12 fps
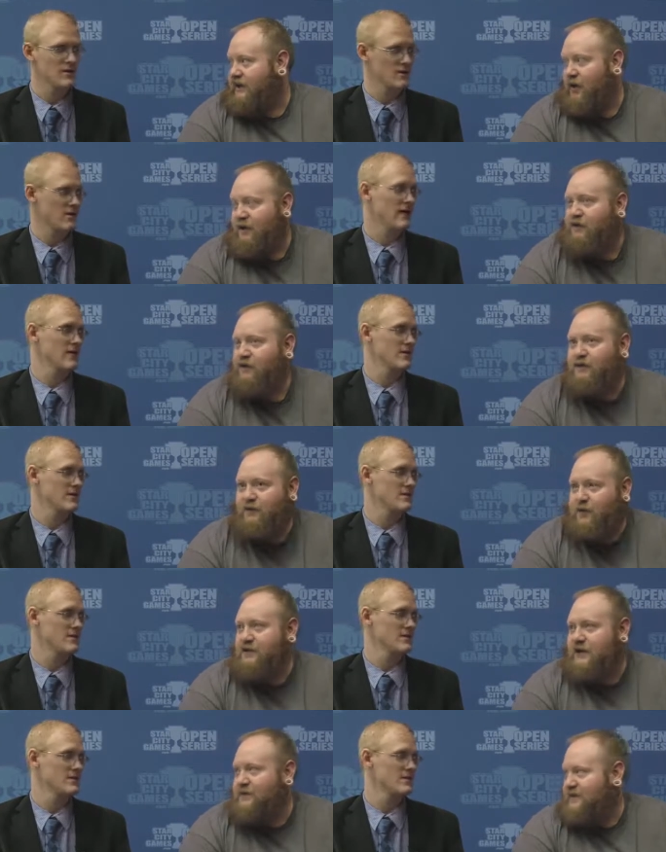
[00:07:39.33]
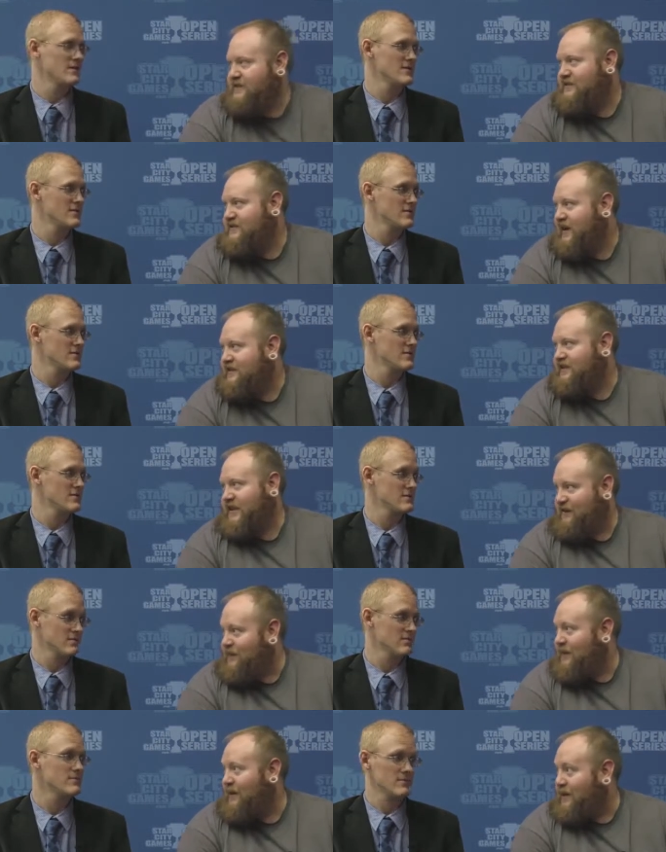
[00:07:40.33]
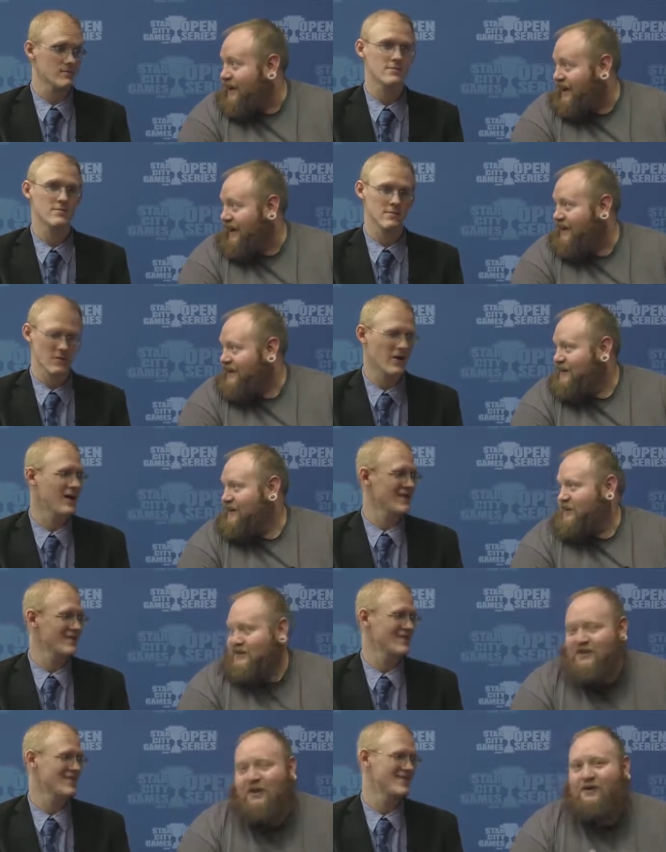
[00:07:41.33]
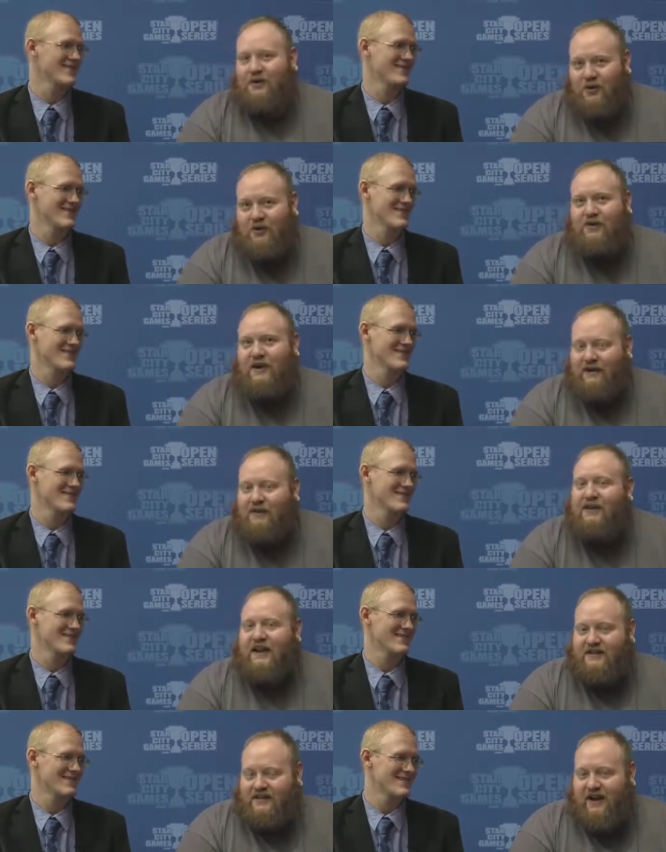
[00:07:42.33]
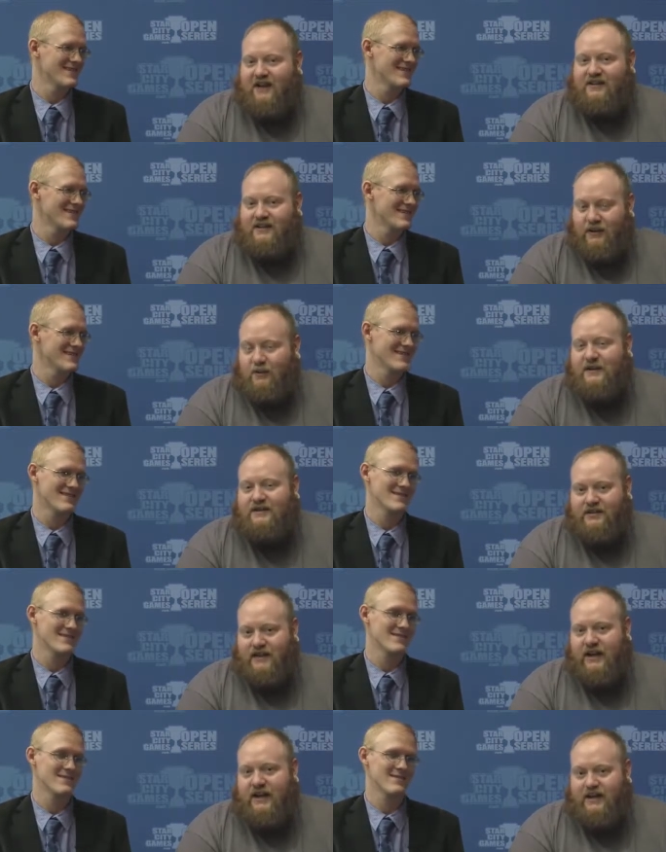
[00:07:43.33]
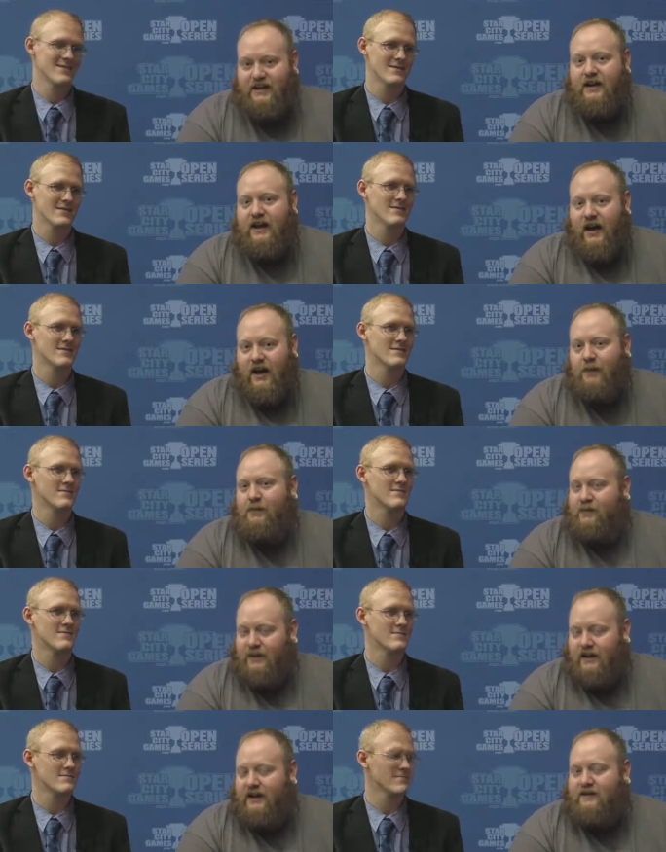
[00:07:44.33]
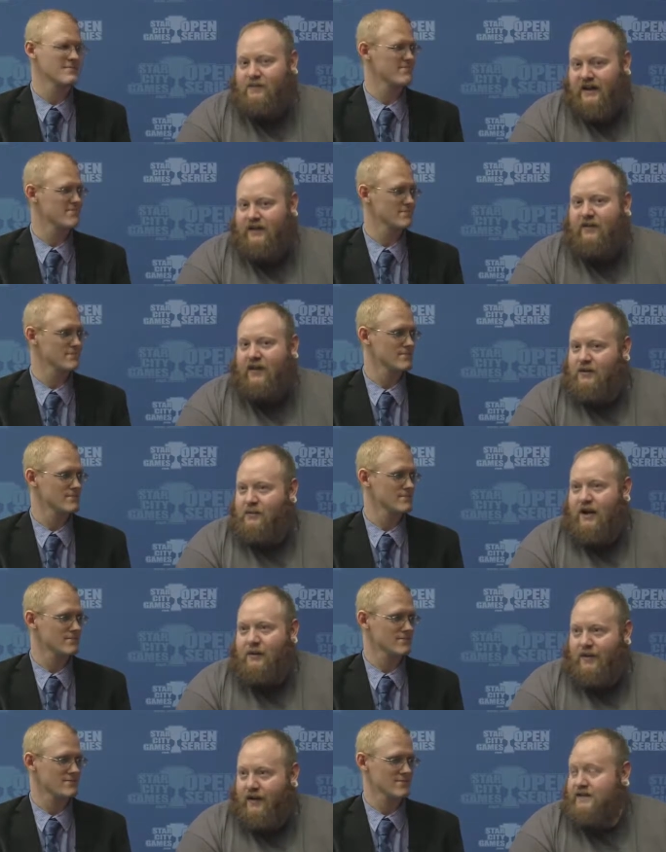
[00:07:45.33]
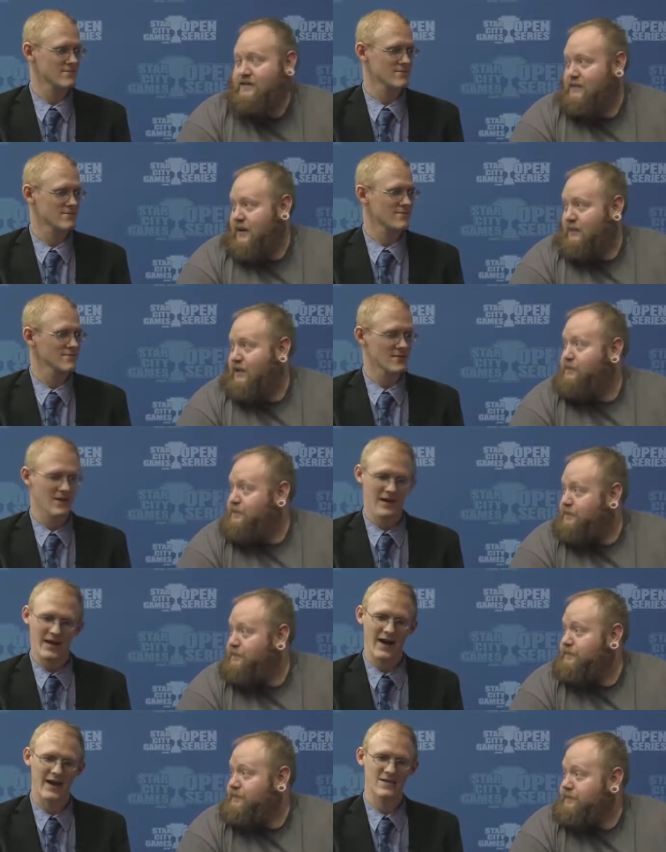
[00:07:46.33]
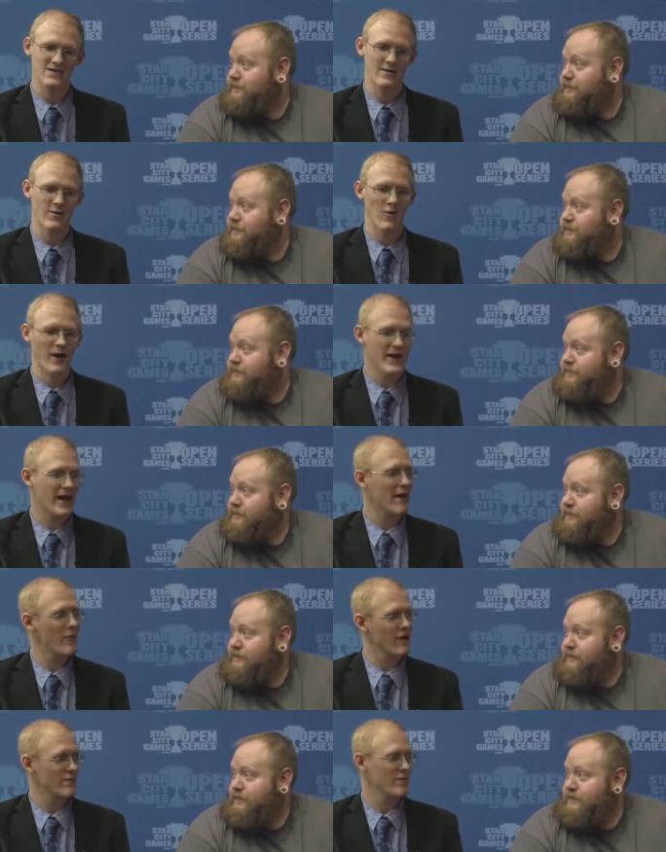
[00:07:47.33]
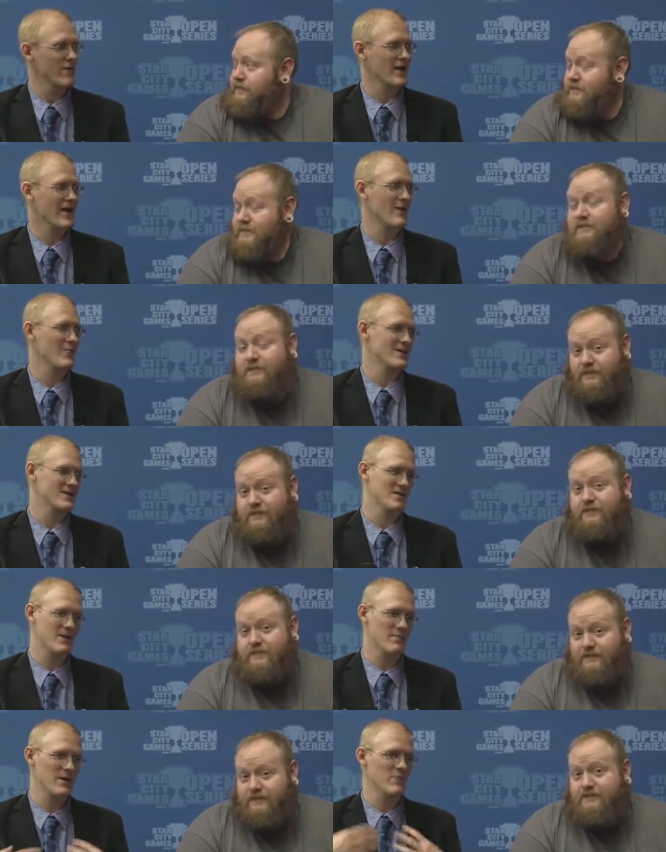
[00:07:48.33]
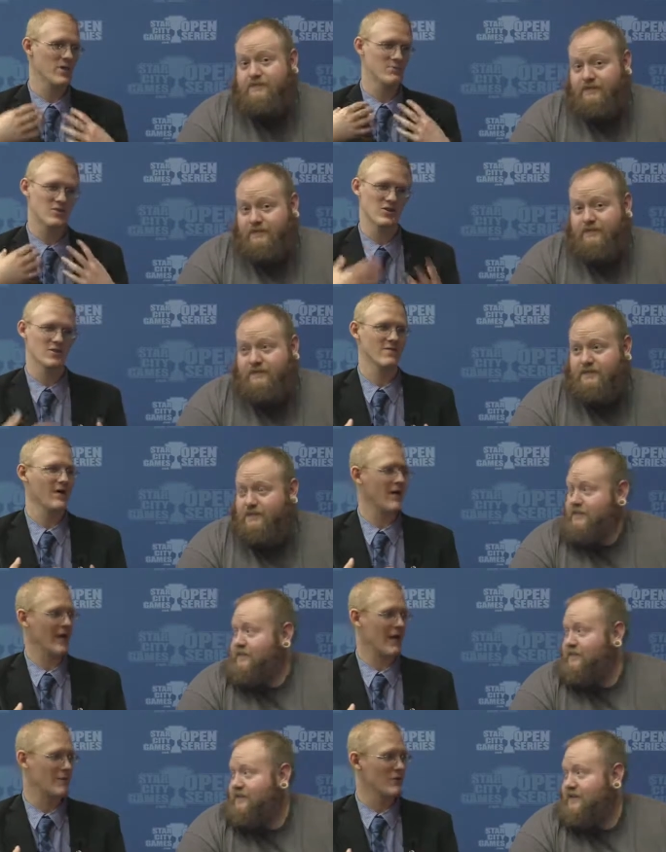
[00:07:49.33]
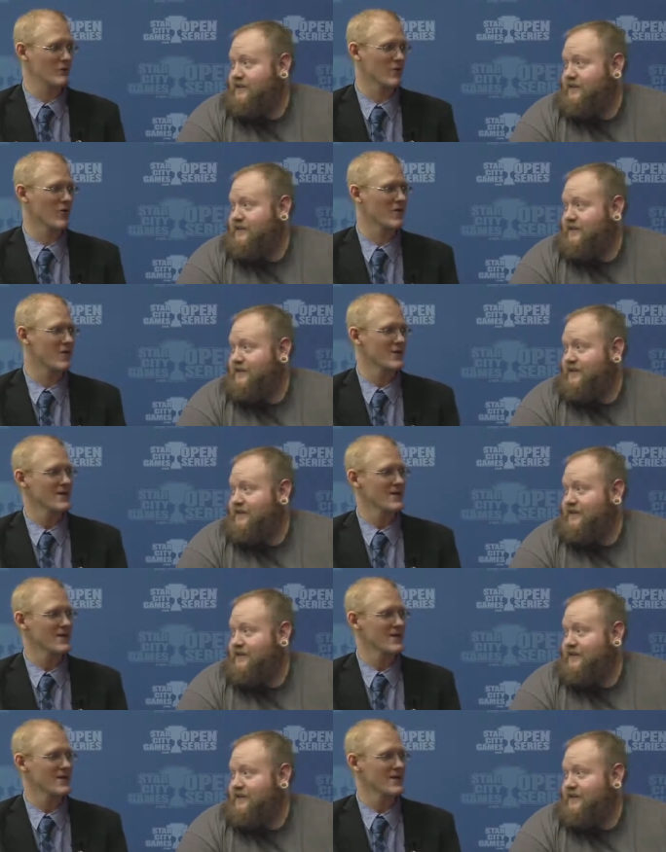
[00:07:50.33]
Speaker 1: you know, a full 14 business days to give me my money. Right. So the ordering everything has gotten a little bit delayed, uh, but
Speaker 2: we can expect everything to be out by the end of September. Excellent. Well, I can't wait for it. I can't wait to see people. I'm sure they're very happy for it.